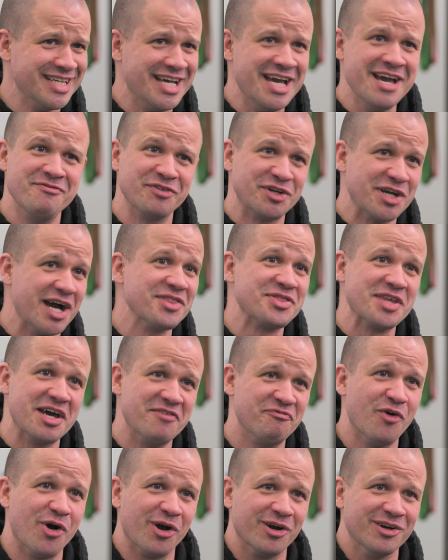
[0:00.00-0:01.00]
I haven't got
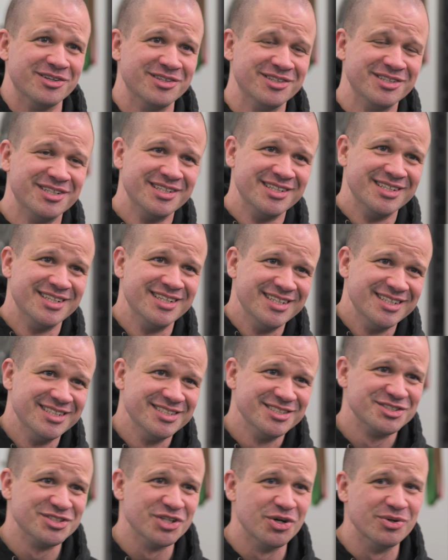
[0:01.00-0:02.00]
that far.
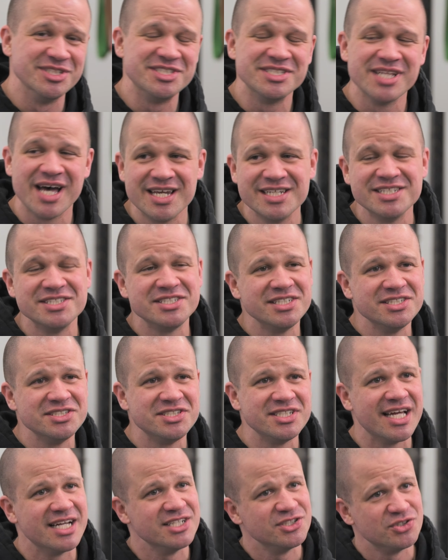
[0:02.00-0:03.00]
So it's not as
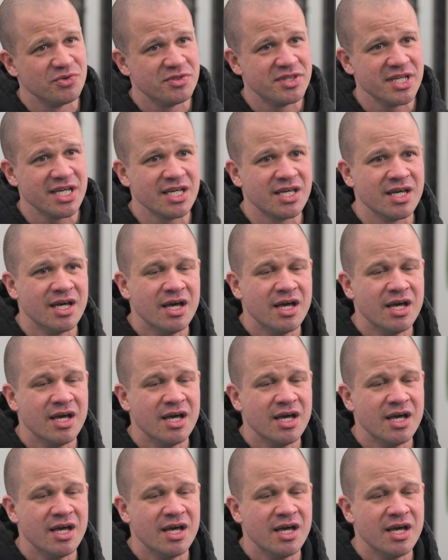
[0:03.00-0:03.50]
easy as you think.